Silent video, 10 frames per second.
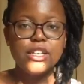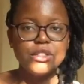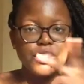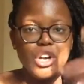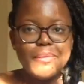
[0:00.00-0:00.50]

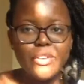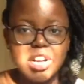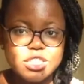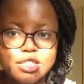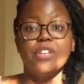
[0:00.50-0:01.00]
No to all my
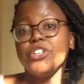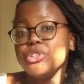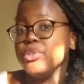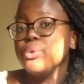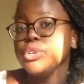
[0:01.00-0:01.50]
crushes, not that
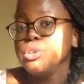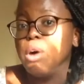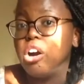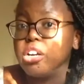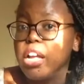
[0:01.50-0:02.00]
you know who you
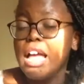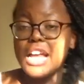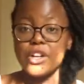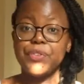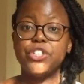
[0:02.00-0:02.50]
are
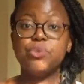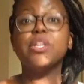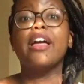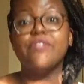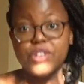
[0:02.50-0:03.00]
and not that you
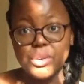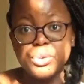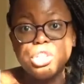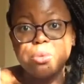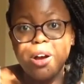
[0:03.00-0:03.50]
will ever know
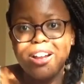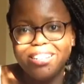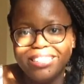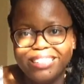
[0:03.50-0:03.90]
who you are,